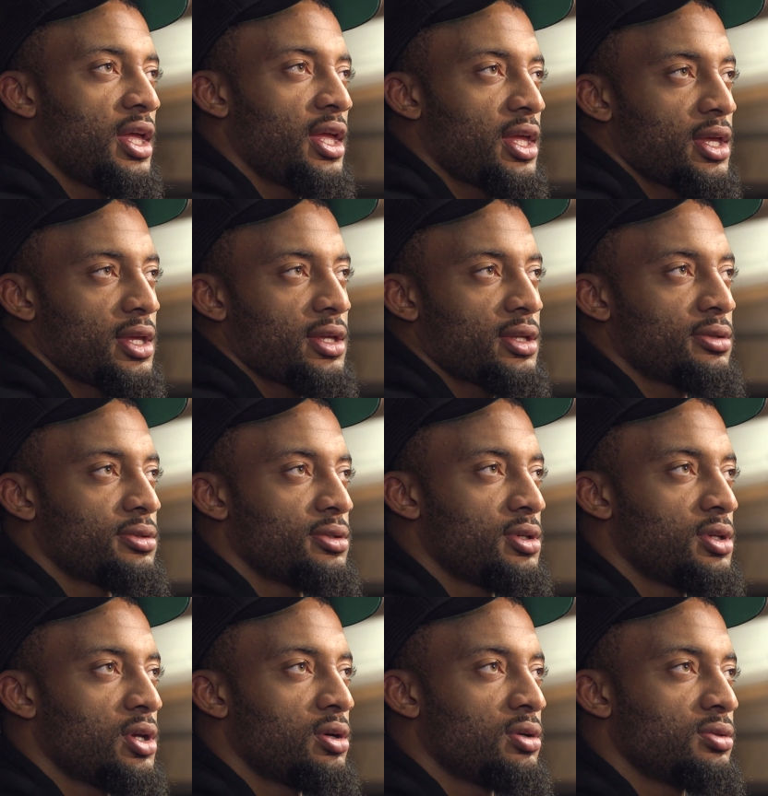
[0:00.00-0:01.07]
And,
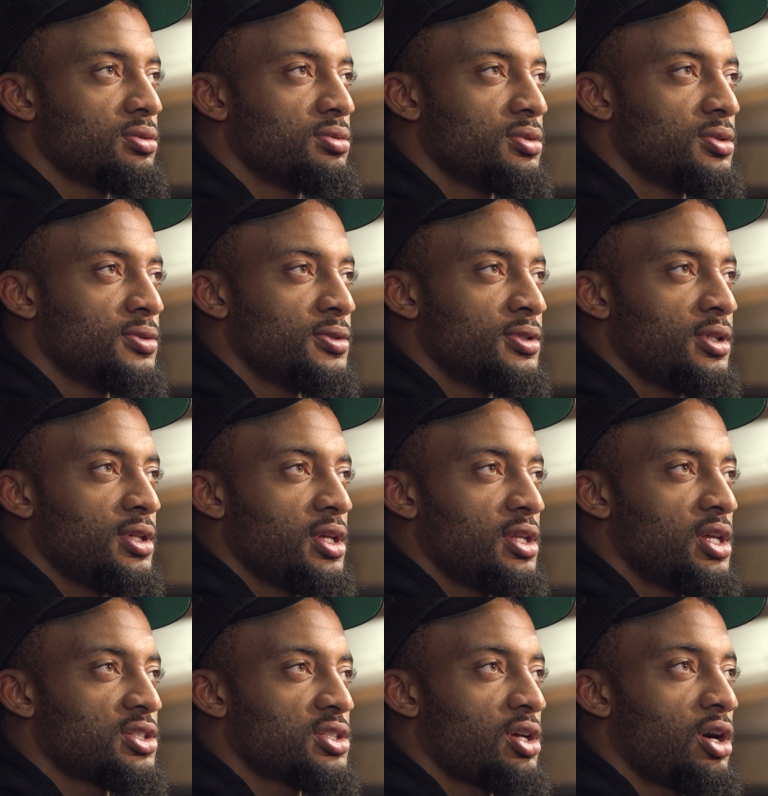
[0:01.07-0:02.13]
you know,
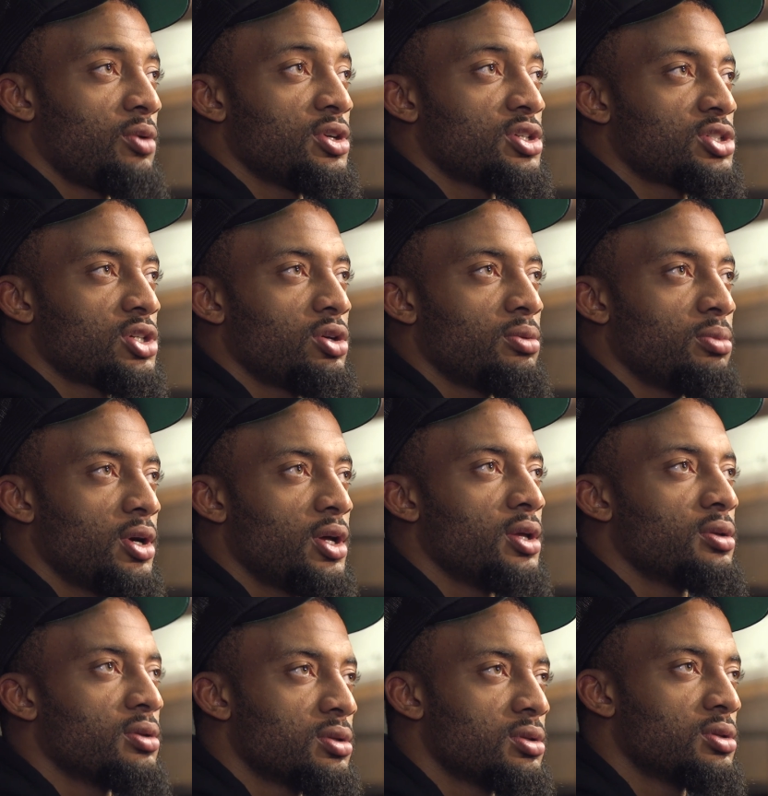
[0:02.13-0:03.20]
doesn't always show, but,
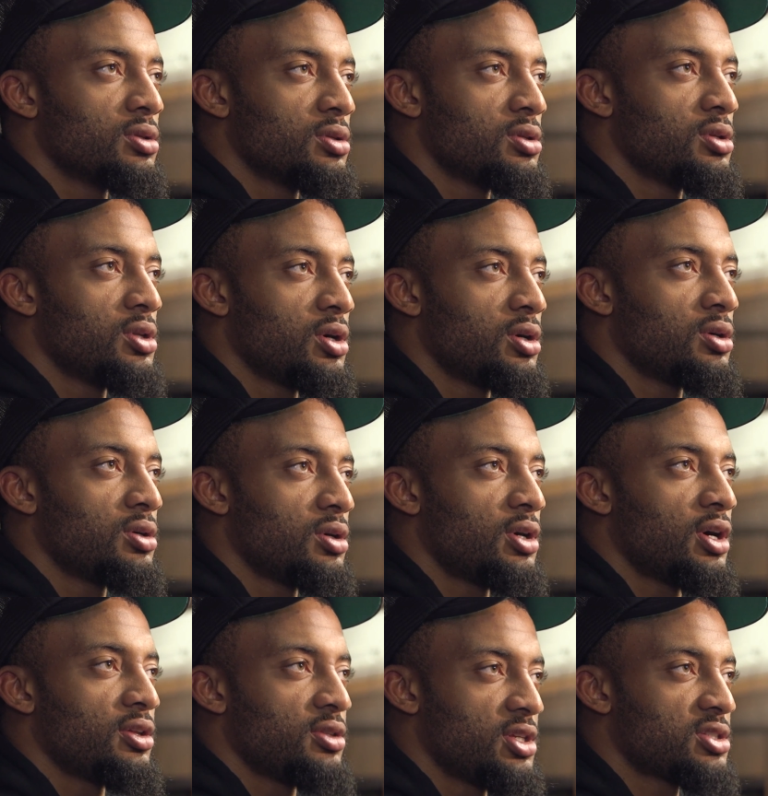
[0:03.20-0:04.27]
you know,
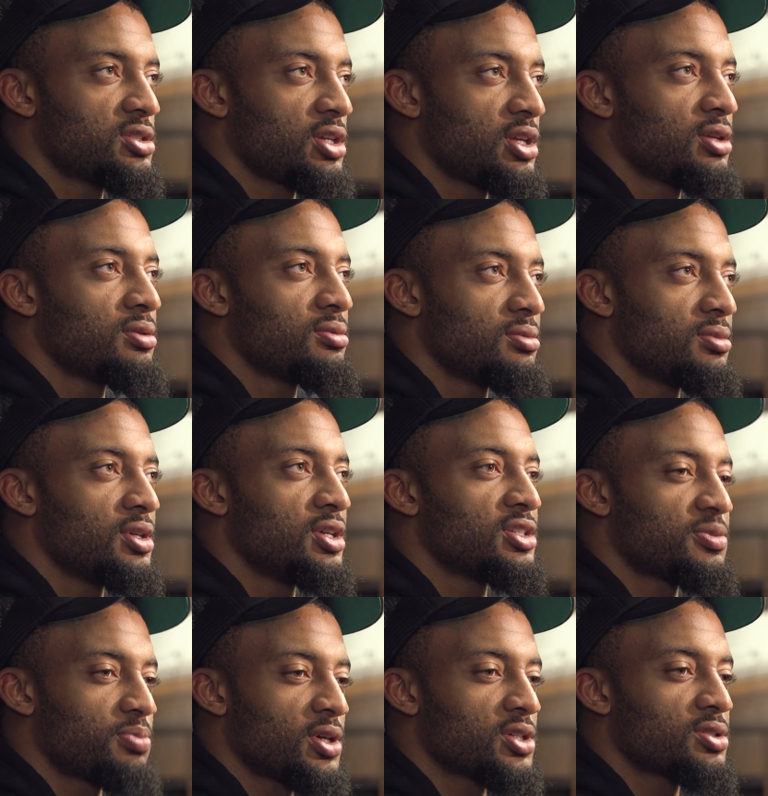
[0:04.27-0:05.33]
this team is
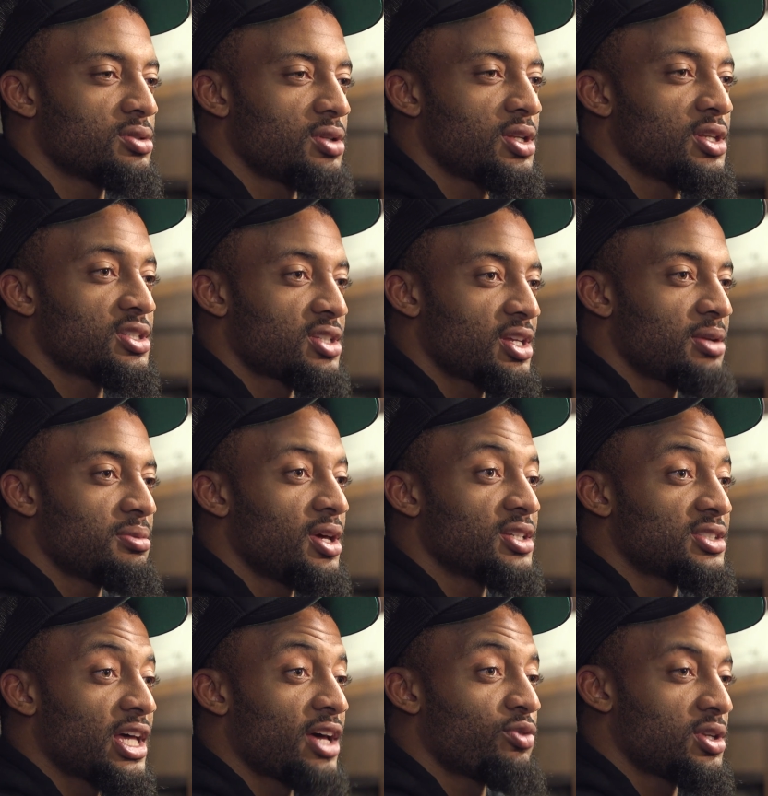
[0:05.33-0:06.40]
special, and this team
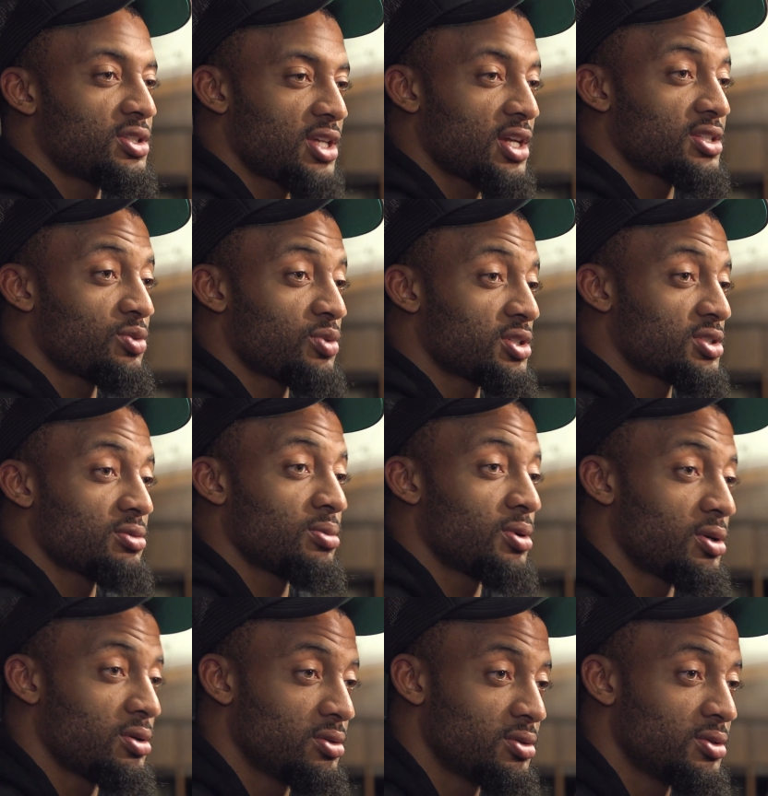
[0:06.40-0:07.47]
does have what it takes to win a Super
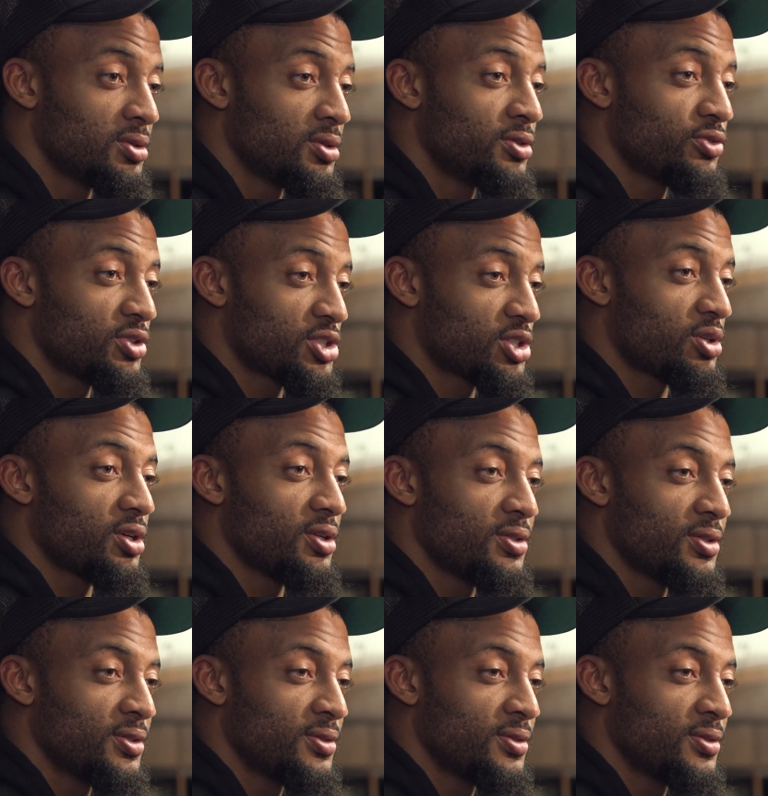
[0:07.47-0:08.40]
Bowl, for sure.